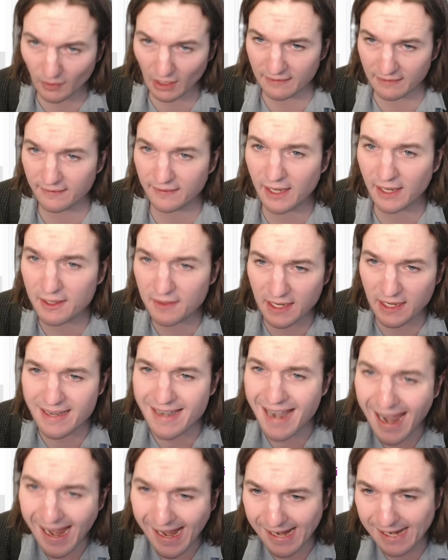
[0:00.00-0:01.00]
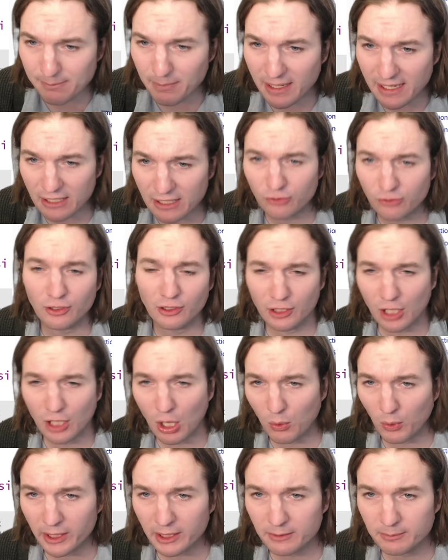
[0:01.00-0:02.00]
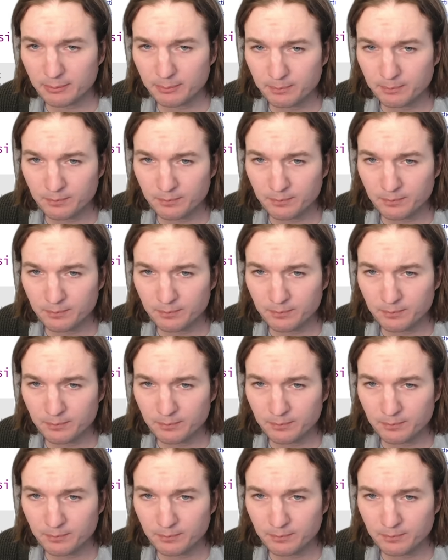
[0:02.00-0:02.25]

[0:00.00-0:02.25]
Instead, the name is lower.